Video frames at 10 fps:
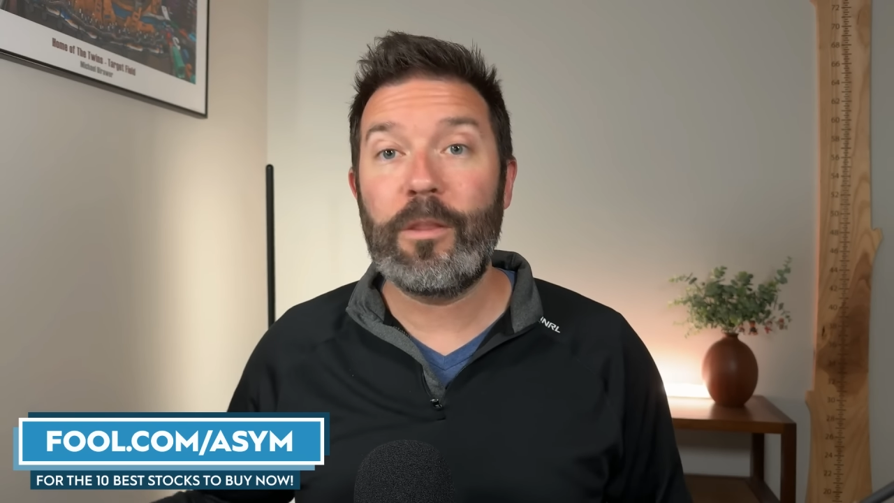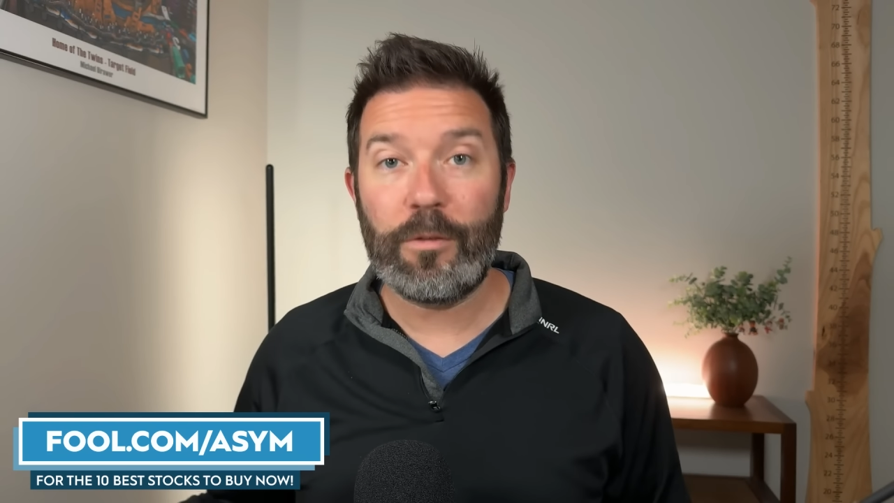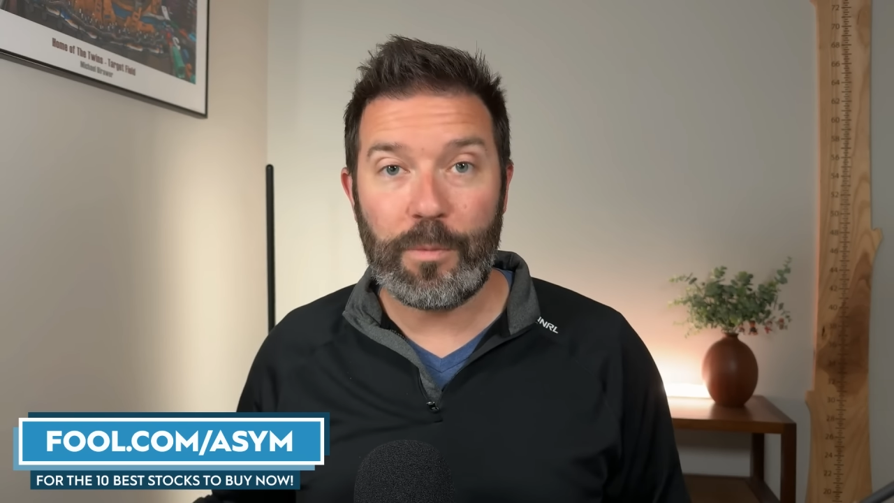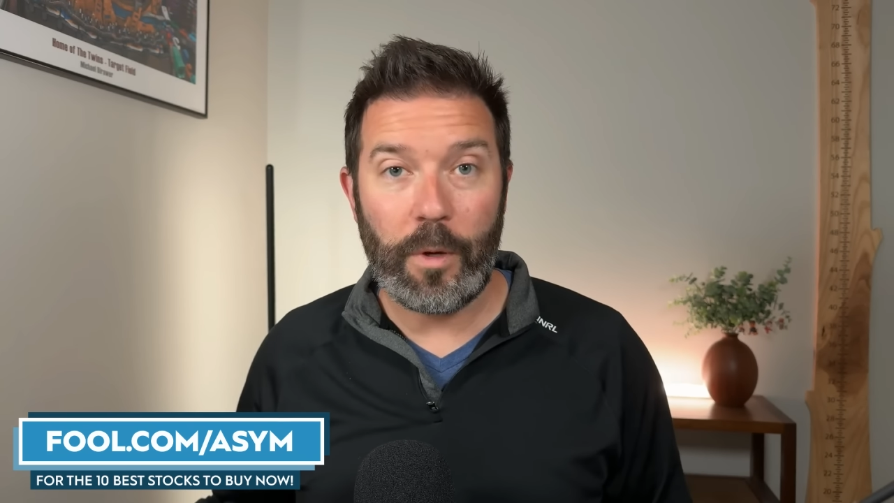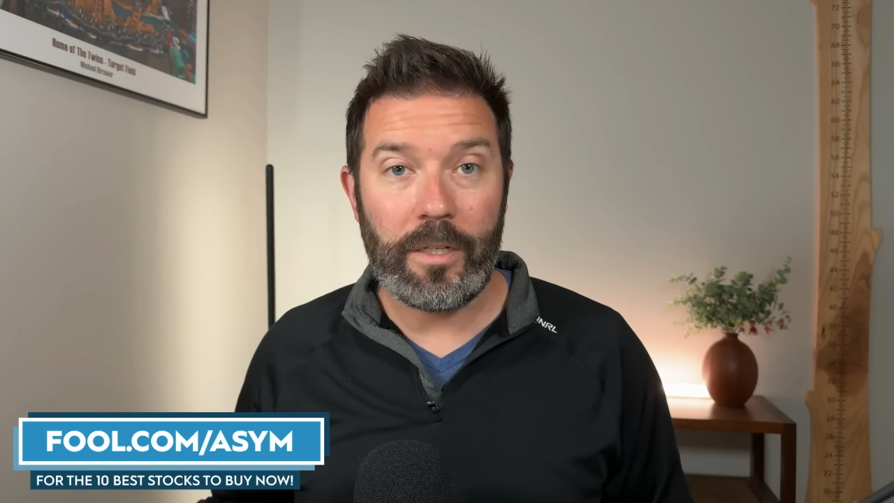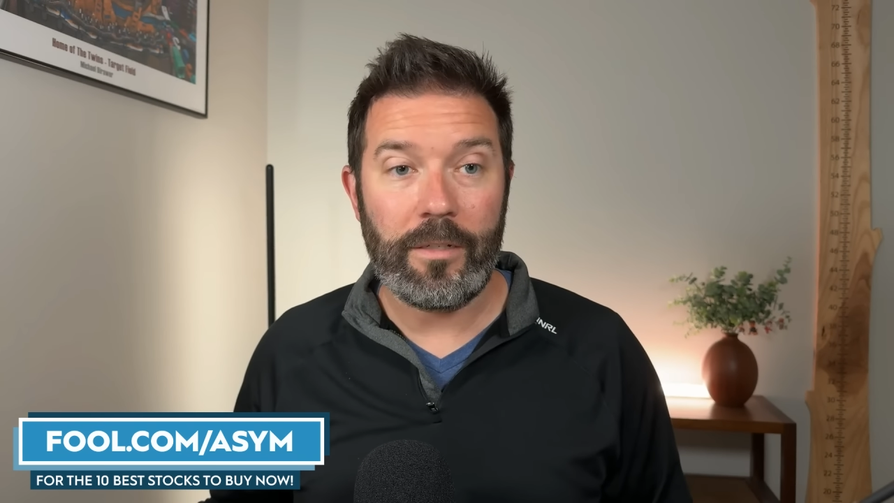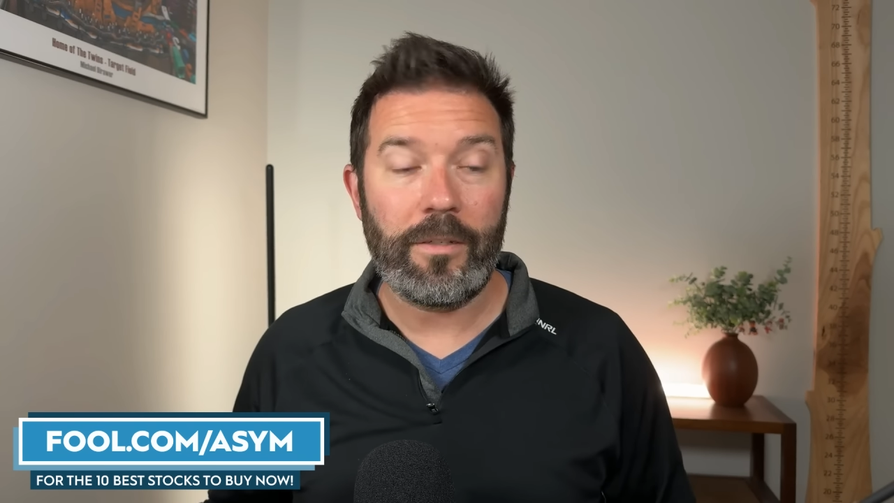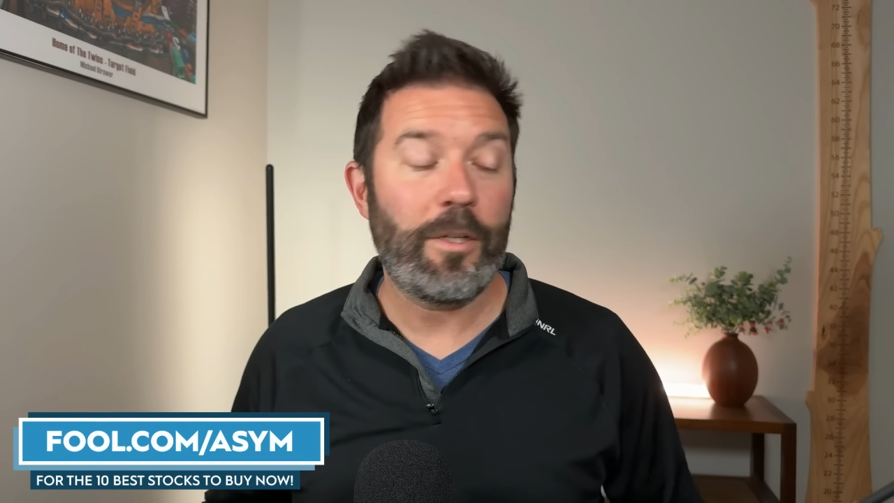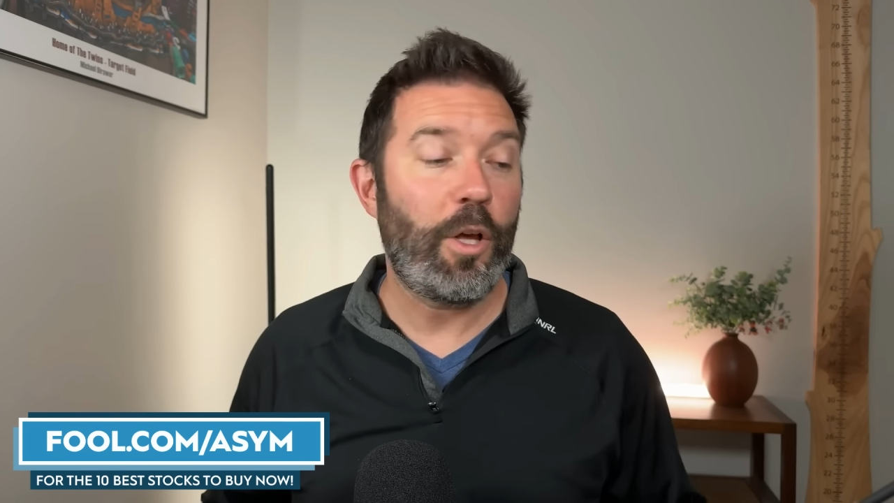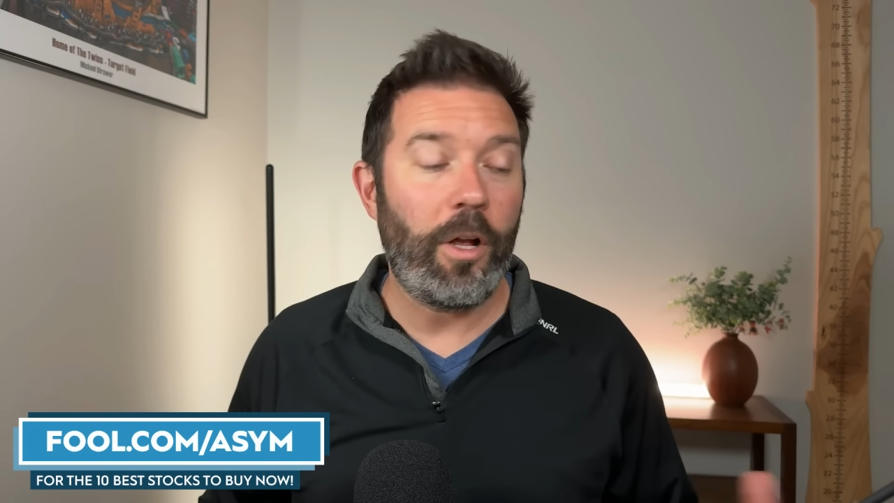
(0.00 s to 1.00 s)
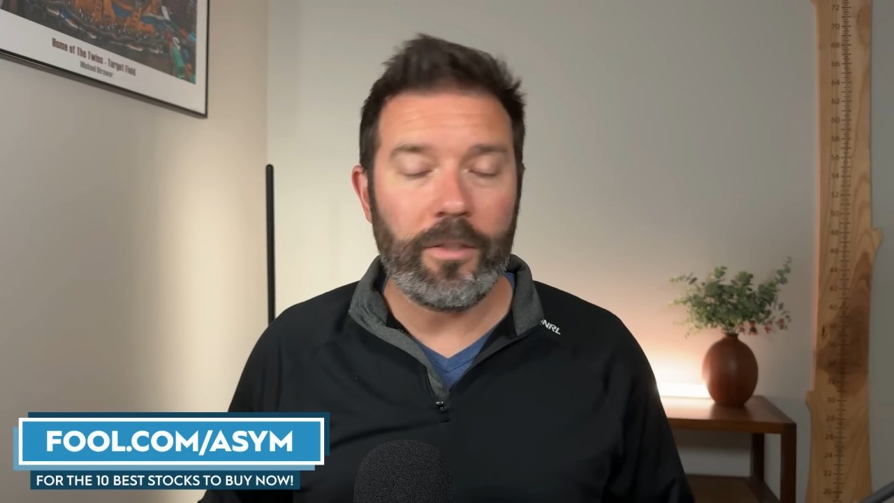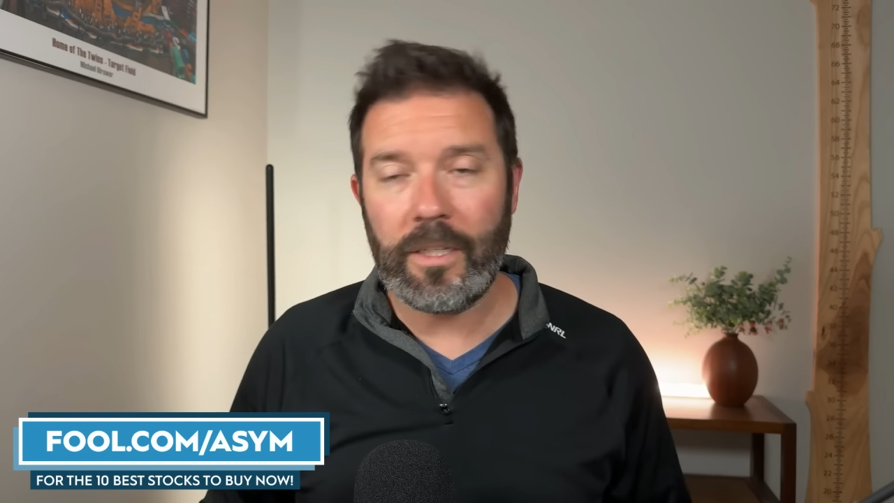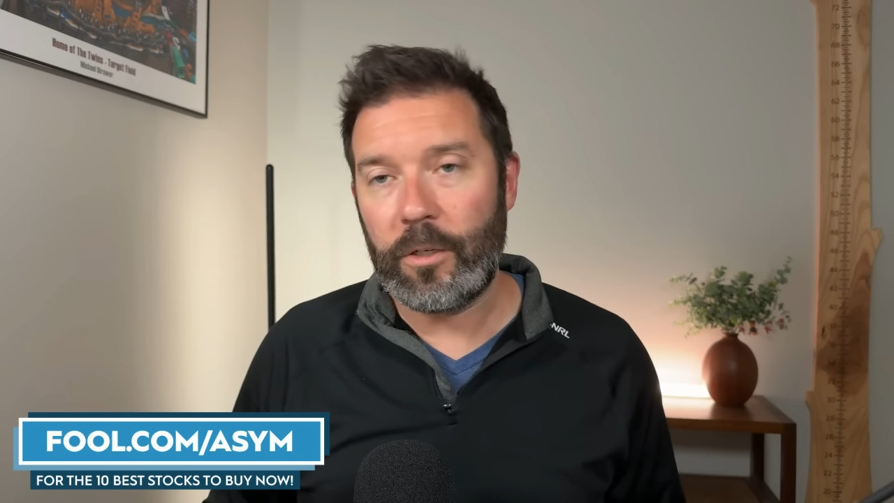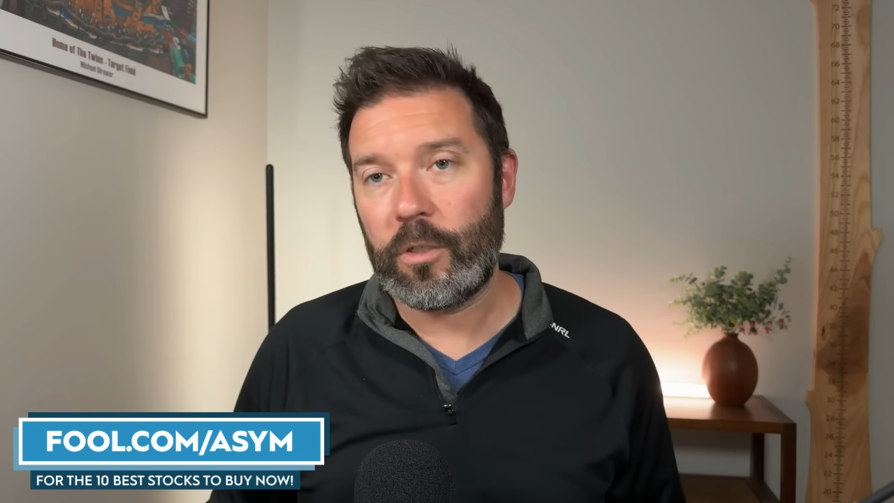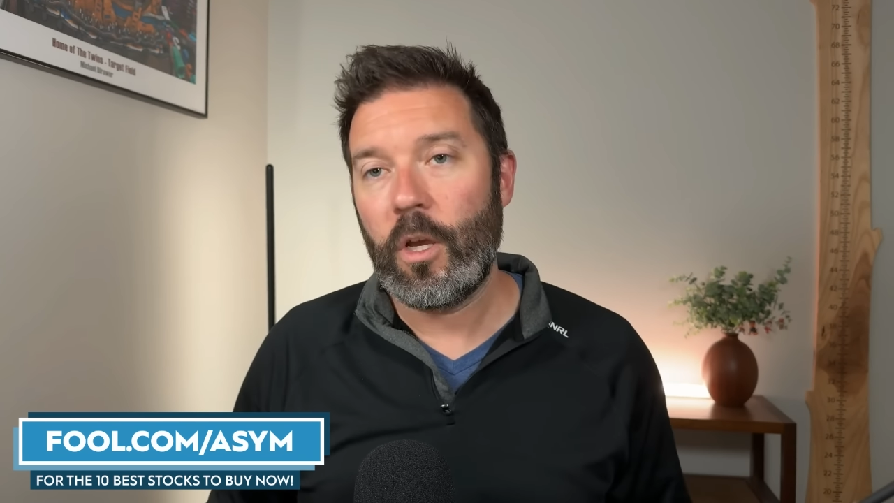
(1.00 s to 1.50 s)
in those branches and call
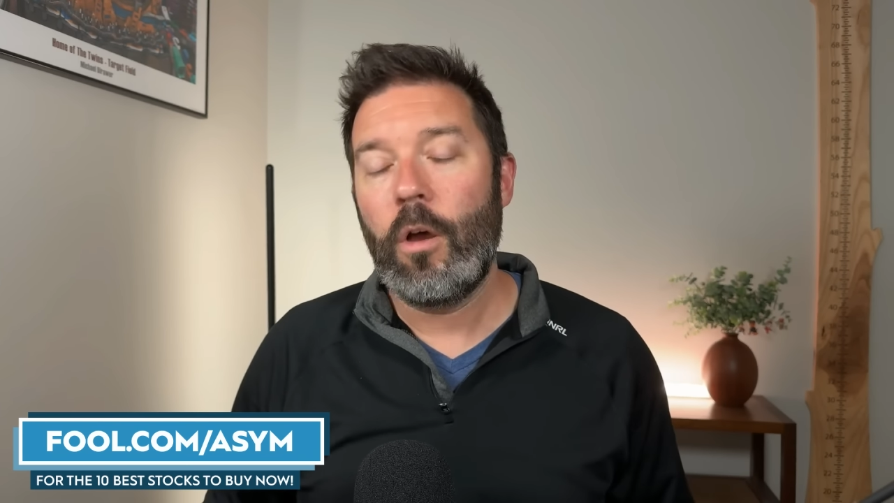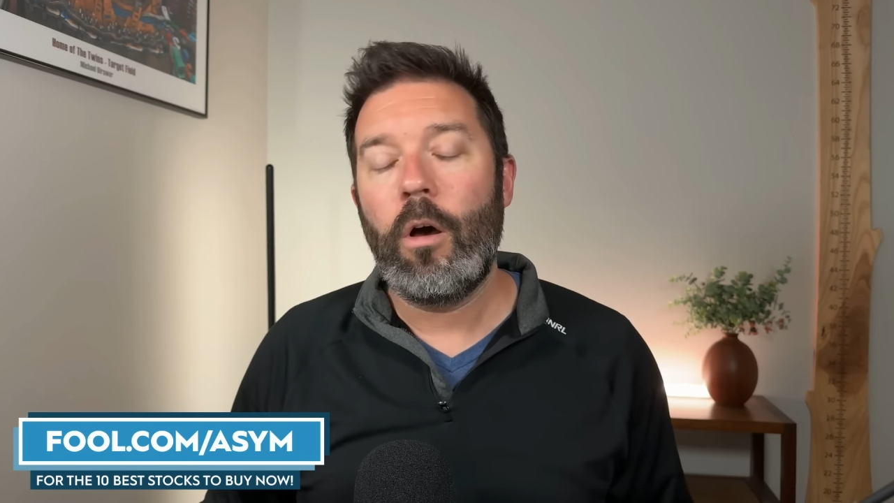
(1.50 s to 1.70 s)
centers,